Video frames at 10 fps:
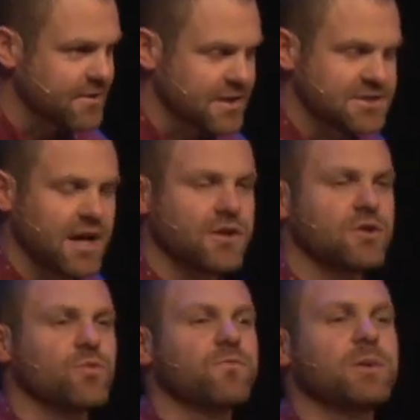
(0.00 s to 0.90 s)
You're like, Jon,
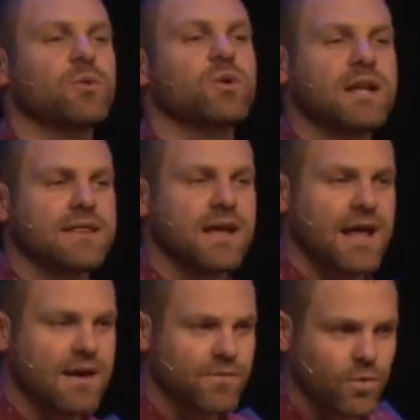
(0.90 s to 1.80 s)
you've been reading that
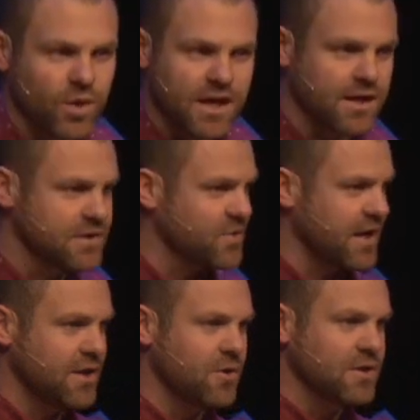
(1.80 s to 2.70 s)
every week. Here's what
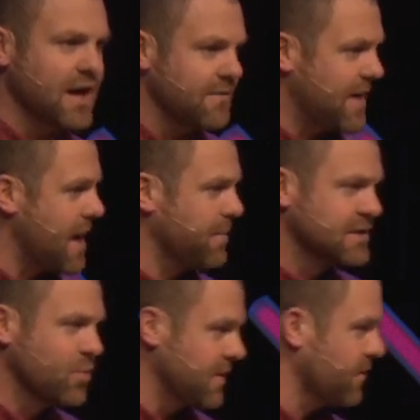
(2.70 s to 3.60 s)
I know life
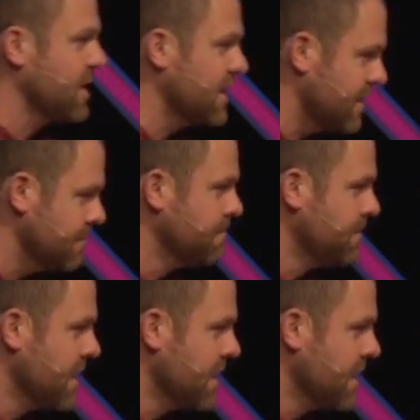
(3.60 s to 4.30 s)
happens, we forget.